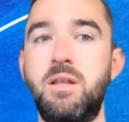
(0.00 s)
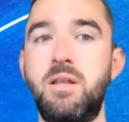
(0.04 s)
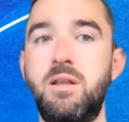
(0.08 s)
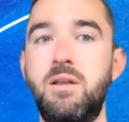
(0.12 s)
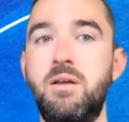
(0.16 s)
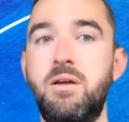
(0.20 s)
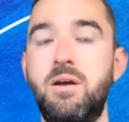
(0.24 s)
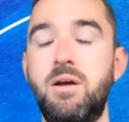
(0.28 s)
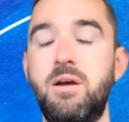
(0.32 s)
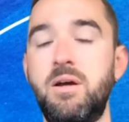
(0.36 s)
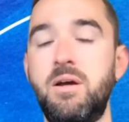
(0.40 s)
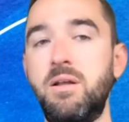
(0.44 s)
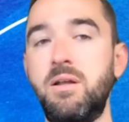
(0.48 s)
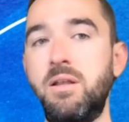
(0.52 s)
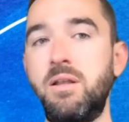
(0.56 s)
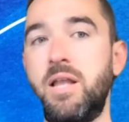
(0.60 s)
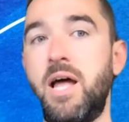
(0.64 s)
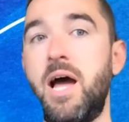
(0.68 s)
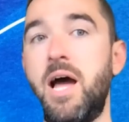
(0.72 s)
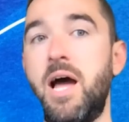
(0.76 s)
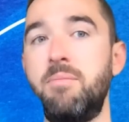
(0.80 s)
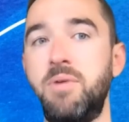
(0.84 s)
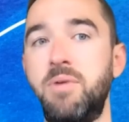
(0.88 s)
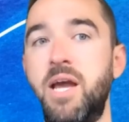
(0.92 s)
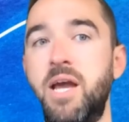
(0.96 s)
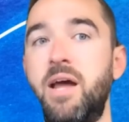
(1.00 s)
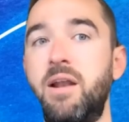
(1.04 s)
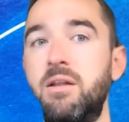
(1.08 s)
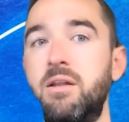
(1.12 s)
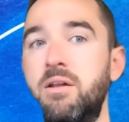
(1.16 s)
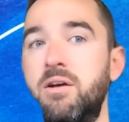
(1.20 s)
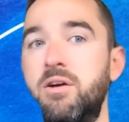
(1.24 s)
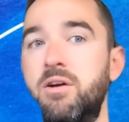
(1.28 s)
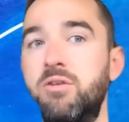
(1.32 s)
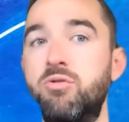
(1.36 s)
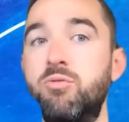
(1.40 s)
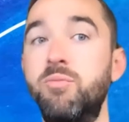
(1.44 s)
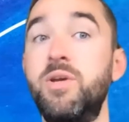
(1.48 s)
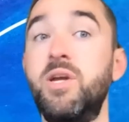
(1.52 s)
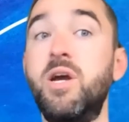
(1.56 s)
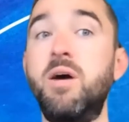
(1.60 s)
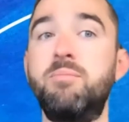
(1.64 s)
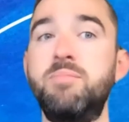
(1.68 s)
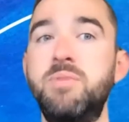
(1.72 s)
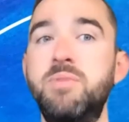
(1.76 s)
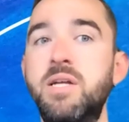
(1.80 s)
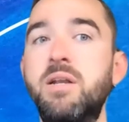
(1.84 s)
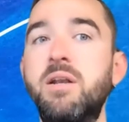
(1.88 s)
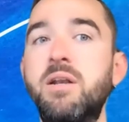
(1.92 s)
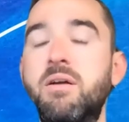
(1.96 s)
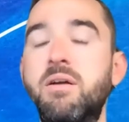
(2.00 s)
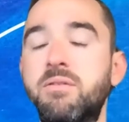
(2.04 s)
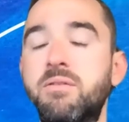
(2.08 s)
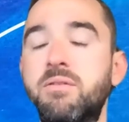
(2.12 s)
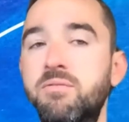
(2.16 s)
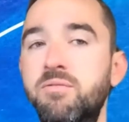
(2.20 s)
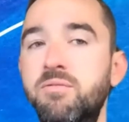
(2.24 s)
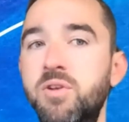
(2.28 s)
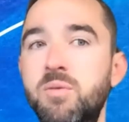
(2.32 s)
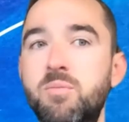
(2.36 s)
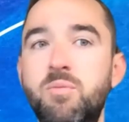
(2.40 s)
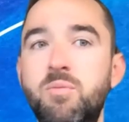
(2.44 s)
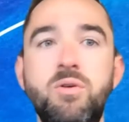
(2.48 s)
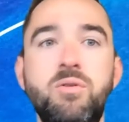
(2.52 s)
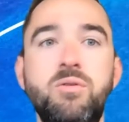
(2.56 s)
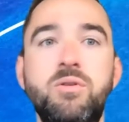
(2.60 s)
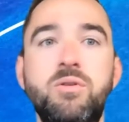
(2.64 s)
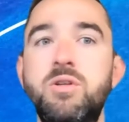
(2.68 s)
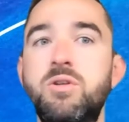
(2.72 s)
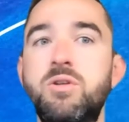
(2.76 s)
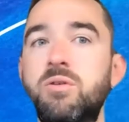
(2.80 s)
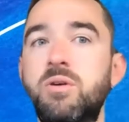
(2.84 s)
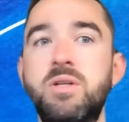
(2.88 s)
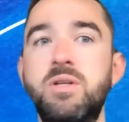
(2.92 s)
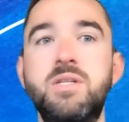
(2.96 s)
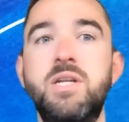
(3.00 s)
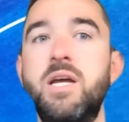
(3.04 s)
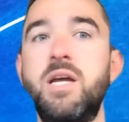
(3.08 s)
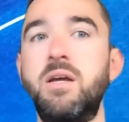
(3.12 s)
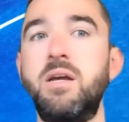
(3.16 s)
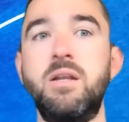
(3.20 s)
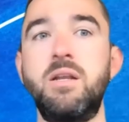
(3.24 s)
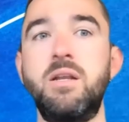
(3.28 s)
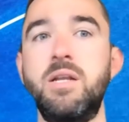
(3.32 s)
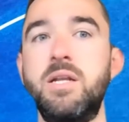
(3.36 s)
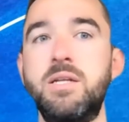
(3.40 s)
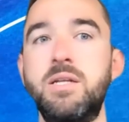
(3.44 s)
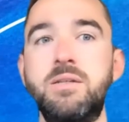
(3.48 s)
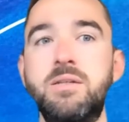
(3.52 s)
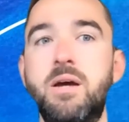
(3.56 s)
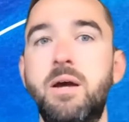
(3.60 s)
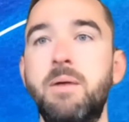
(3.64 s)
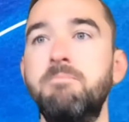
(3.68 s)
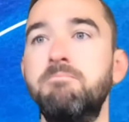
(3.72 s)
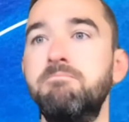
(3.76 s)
Lab catalog will be updated after VMworld and you can take it anytime.